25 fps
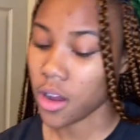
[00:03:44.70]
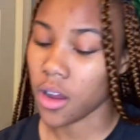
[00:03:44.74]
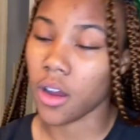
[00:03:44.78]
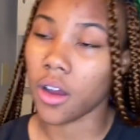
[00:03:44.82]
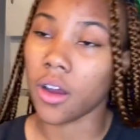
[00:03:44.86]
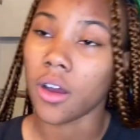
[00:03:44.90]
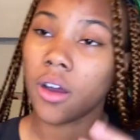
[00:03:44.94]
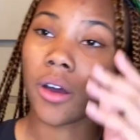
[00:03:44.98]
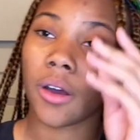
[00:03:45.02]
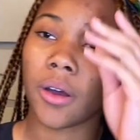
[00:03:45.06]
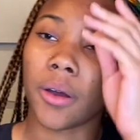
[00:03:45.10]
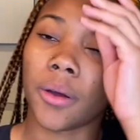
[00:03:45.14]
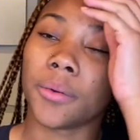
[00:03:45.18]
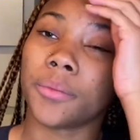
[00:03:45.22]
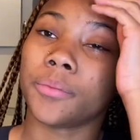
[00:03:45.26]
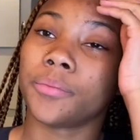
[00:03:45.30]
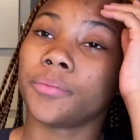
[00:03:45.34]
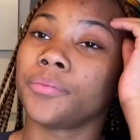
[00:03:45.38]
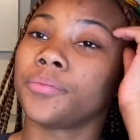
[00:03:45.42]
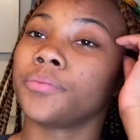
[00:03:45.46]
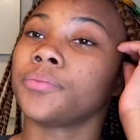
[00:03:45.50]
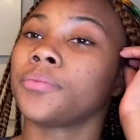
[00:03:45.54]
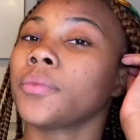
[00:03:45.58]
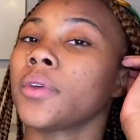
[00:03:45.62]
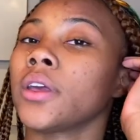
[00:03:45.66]
um,
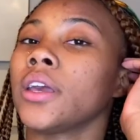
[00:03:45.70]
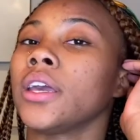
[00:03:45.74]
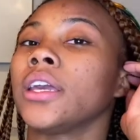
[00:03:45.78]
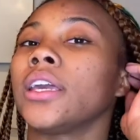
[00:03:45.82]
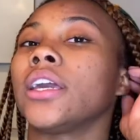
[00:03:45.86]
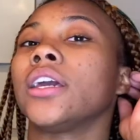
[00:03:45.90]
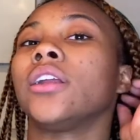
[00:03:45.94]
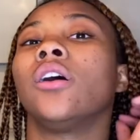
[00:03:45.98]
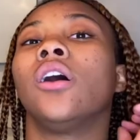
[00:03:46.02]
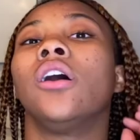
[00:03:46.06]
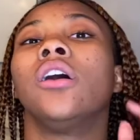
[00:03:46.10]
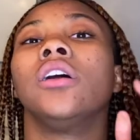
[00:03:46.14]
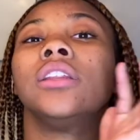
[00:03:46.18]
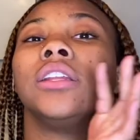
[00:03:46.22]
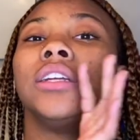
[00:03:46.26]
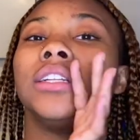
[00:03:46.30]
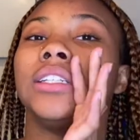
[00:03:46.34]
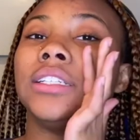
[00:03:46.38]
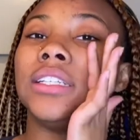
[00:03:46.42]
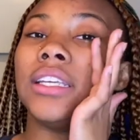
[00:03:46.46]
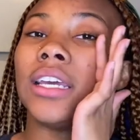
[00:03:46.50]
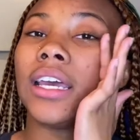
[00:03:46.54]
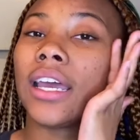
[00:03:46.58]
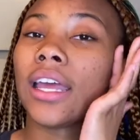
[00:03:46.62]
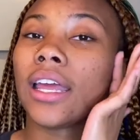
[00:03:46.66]
get all the
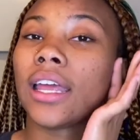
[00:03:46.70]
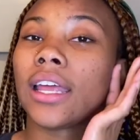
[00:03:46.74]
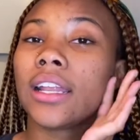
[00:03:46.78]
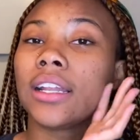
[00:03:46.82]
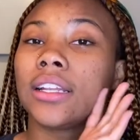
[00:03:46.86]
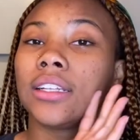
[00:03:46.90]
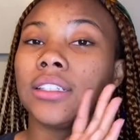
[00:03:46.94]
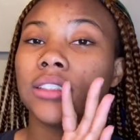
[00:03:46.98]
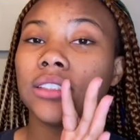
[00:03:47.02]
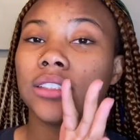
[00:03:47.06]
dead